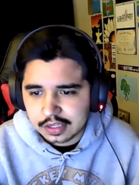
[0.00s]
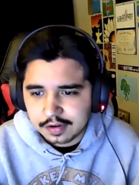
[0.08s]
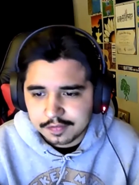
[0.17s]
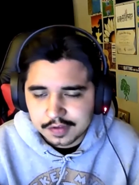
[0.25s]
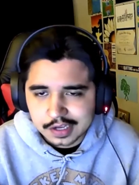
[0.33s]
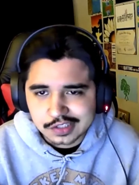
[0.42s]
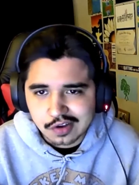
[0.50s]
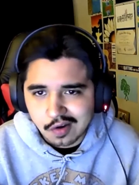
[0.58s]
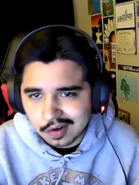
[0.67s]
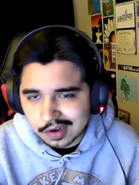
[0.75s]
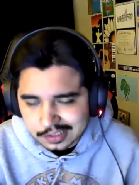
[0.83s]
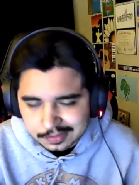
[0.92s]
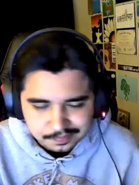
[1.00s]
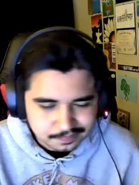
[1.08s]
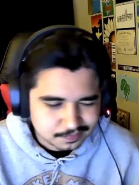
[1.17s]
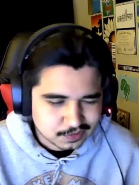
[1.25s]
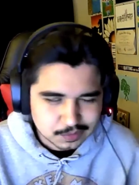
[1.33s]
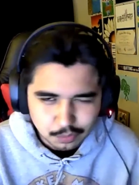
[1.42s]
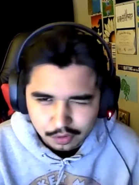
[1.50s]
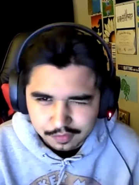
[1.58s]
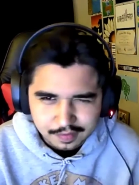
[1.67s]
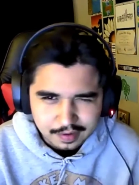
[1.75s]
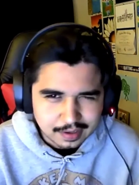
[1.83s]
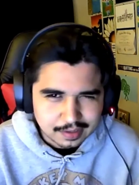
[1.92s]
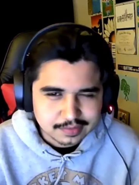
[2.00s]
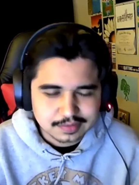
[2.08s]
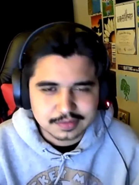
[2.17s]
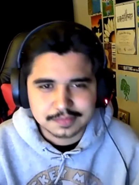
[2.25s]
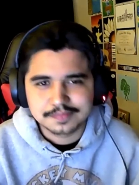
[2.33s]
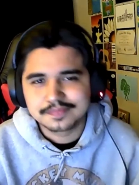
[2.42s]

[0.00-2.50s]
And if you guys aren't sport fans,